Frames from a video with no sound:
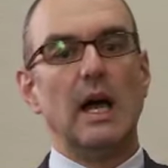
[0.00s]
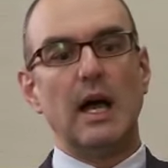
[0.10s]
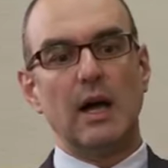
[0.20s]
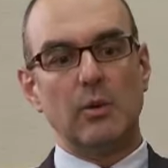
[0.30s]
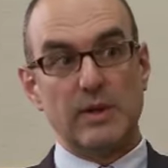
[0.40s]

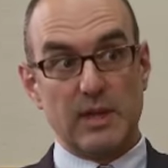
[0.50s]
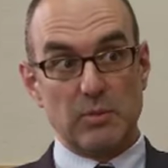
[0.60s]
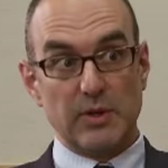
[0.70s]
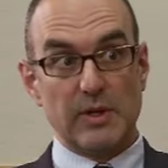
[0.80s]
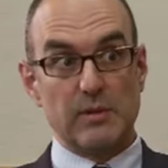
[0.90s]
Uh, we then
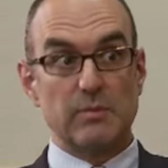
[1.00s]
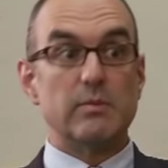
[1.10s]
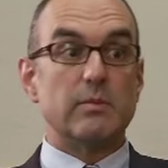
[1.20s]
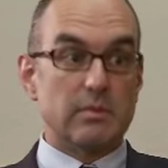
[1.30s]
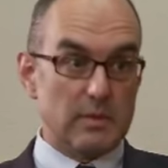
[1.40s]
put the
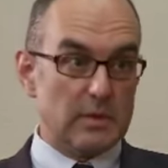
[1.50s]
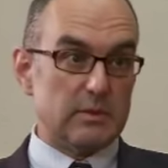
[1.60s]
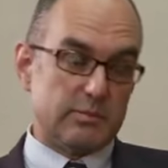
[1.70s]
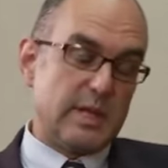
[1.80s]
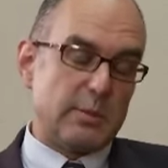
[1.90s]

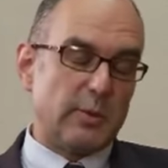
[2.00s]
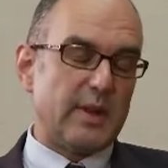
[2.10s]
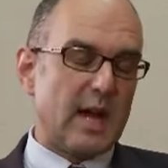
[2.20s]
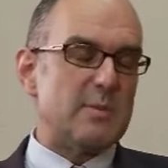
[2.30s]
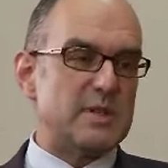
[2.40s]
people with
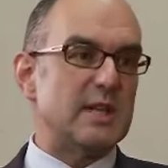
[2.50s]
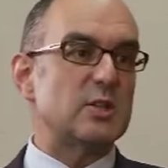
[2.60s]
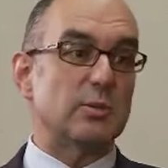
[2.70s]
high potential,